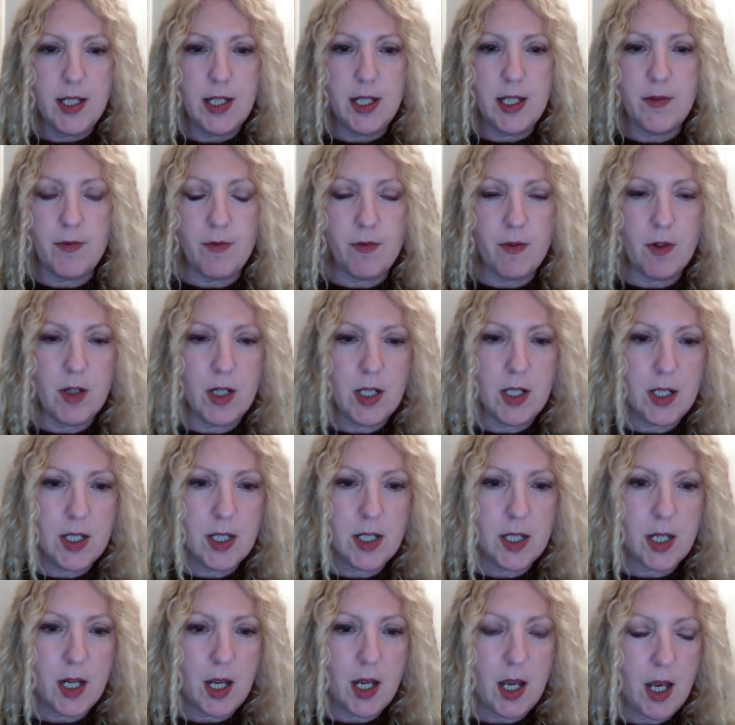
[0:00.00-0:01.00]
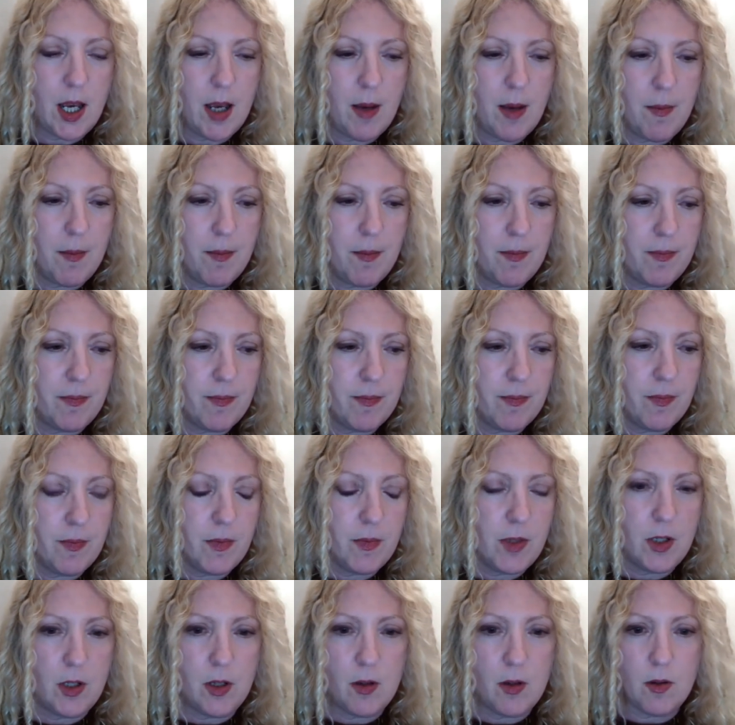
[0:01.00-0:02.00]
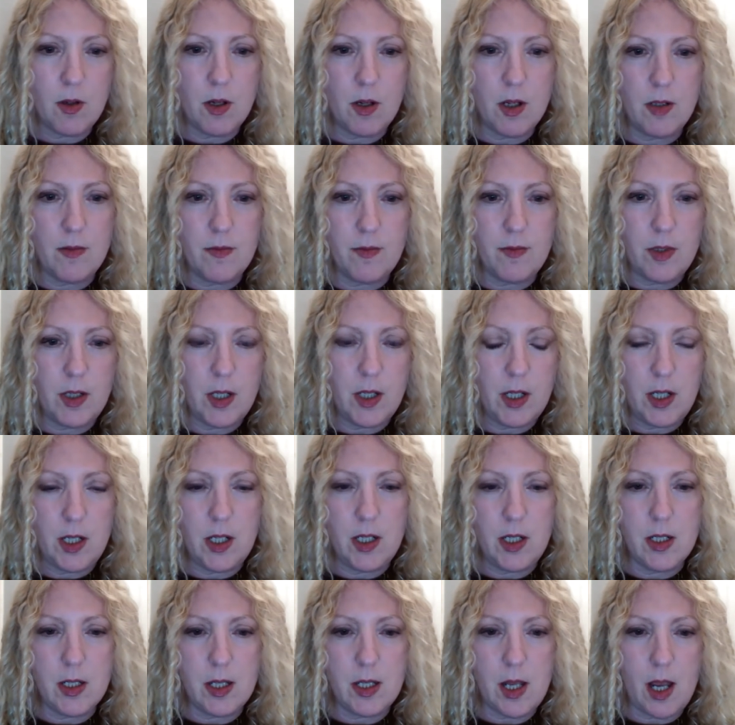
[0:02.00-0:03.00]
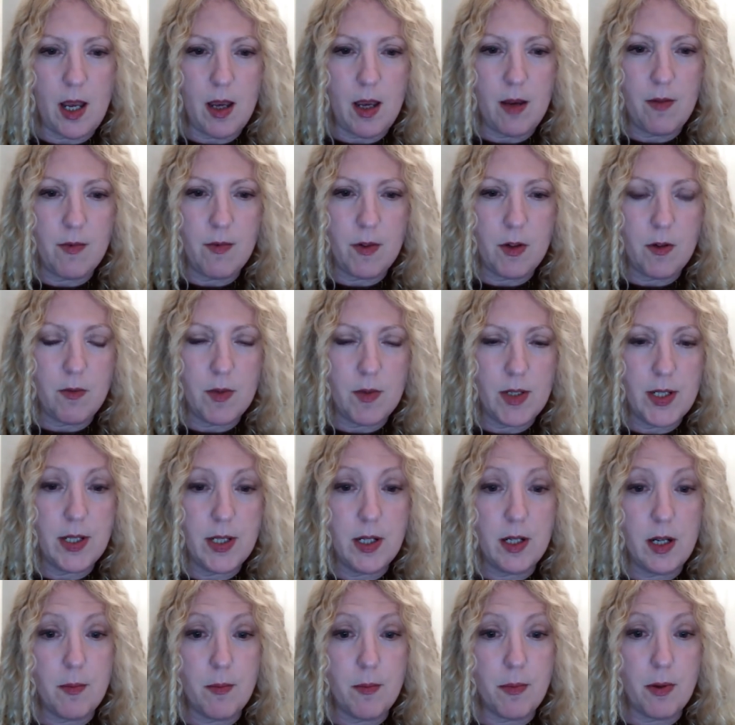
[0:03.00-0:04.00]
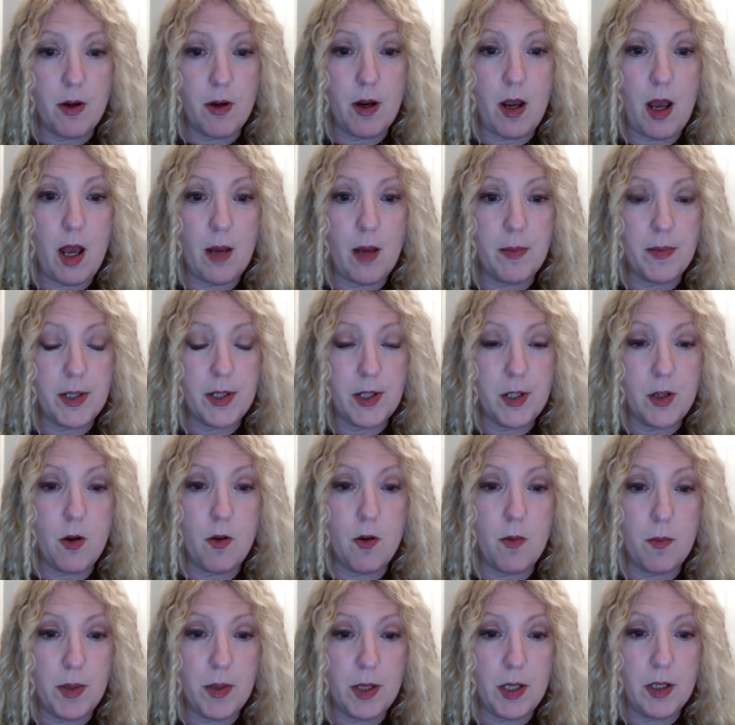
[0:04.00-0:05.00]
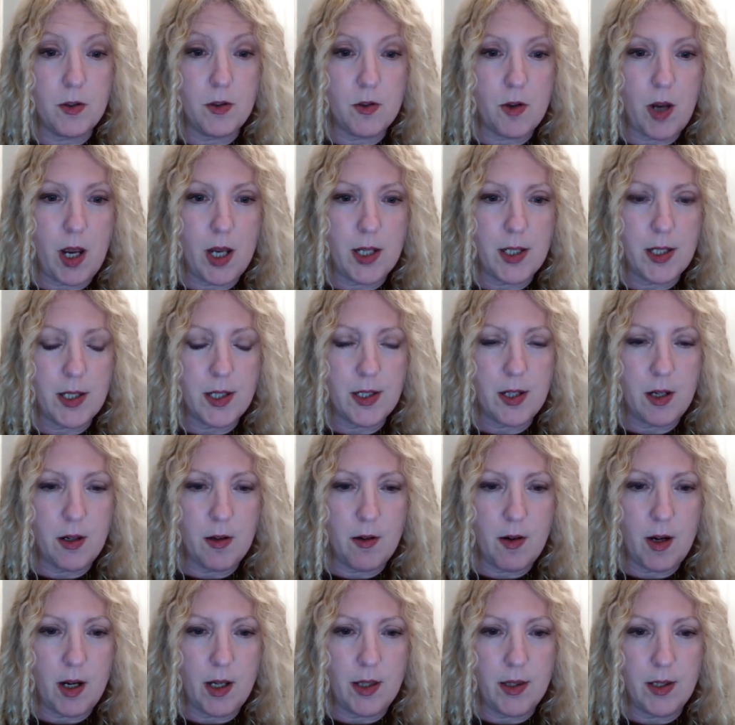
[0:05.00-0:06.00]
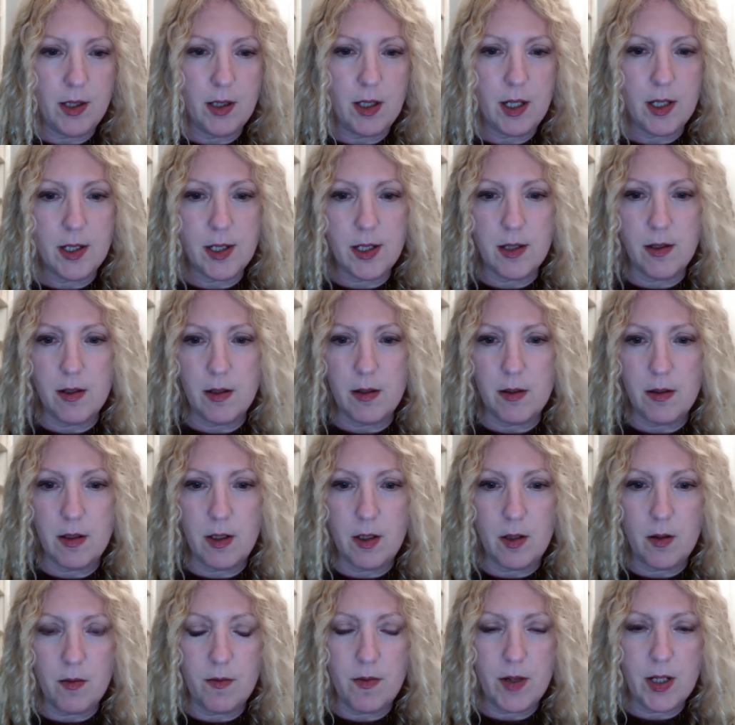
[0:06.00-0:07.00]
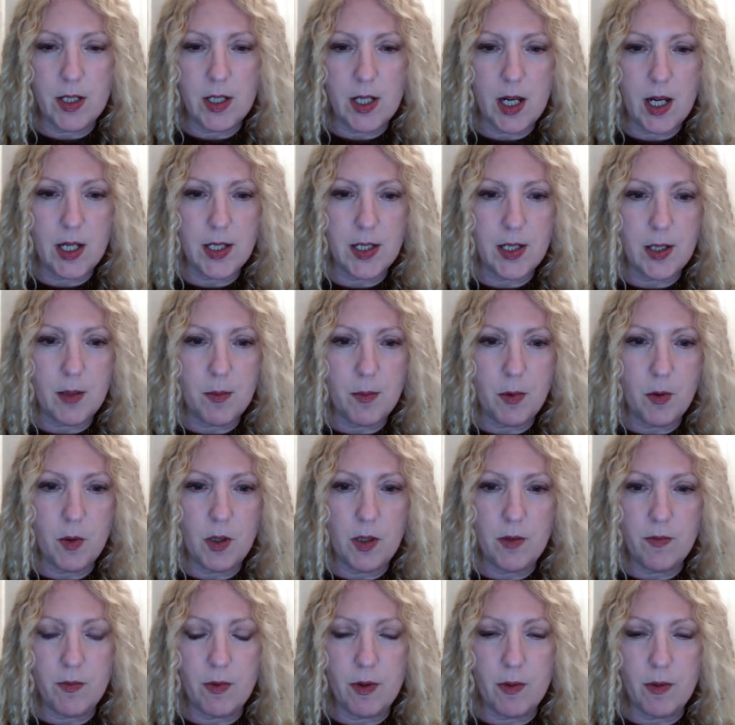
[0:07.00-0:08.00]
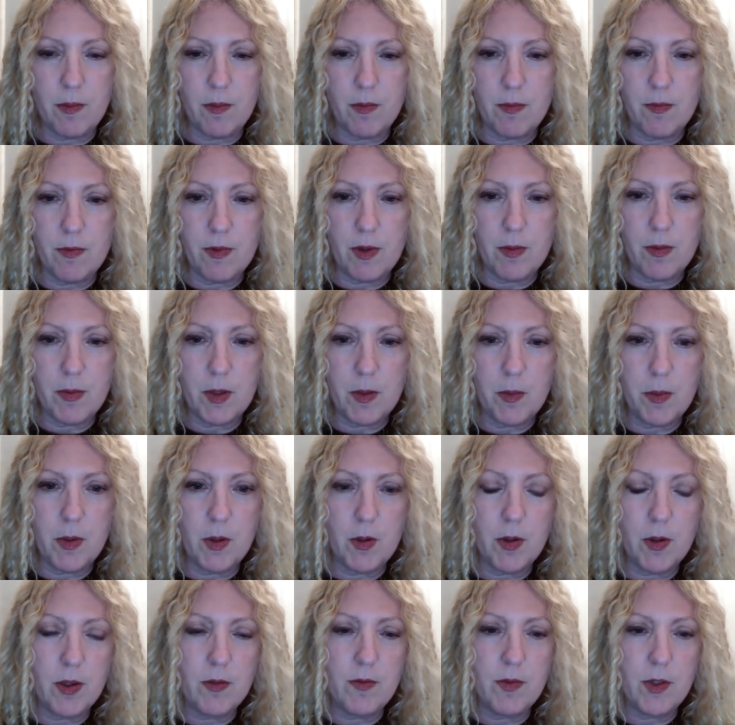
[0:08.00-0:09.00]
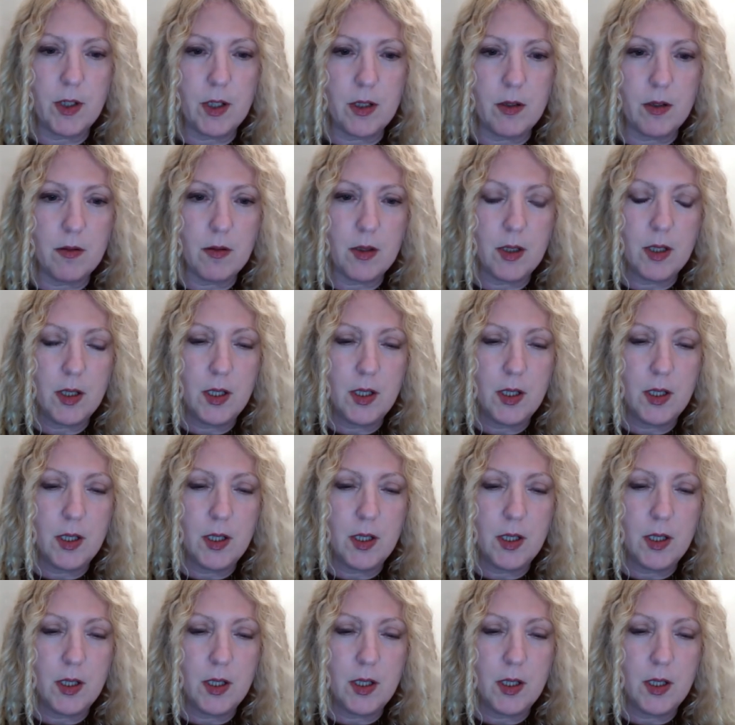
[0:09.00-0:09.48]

different, kind of needs have arisen and perhaps not been addressed. So I think that's a, fantastic point from the both of you.